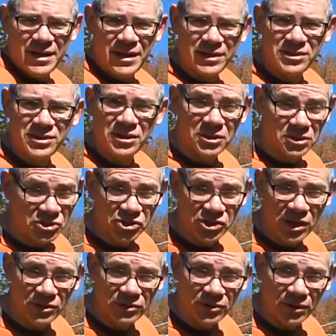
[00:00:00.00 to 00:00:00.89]
It's a little
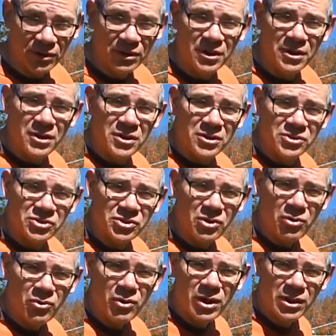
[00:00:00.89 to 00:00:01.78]
shelter.
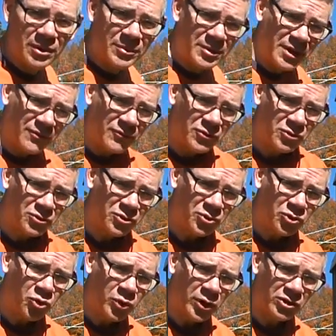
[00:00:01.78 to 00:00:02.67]
So let me give you a
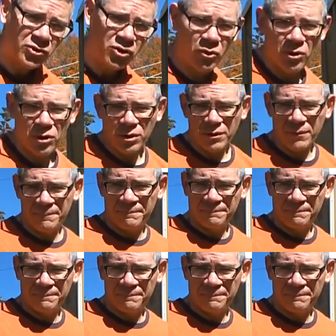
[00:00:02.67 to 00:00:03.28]
little quick tour.